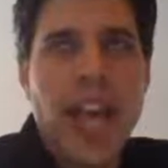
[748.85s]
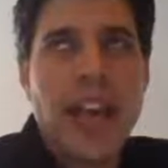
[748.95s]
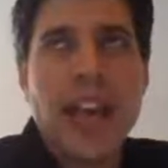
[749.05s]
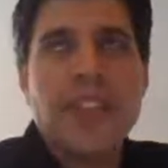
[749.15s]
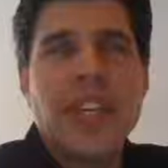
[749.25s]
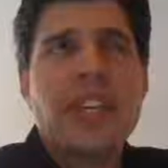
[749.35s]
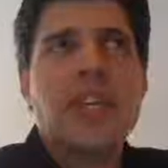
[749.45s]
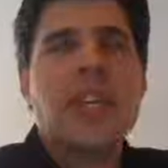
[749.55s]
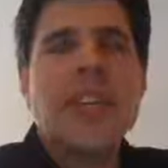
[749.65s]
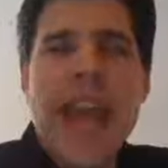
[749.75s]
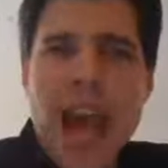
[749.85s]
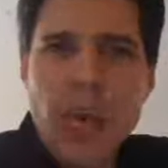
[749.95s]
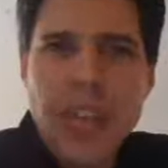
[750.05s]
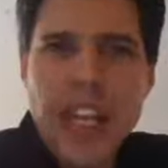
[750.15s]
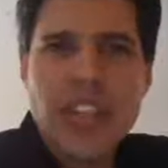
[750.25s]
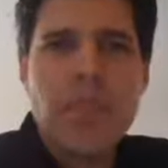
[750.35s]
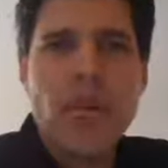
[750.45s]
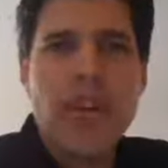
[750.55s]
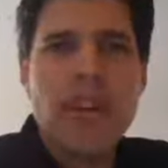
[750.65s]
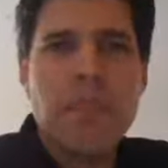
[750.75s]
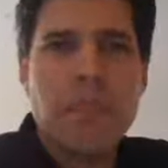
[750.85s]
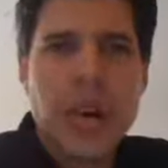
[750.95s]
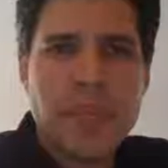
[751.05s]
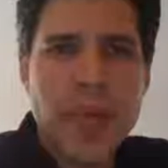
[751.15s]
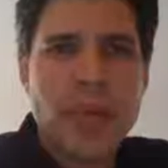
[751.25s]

I think nowadays we're in a much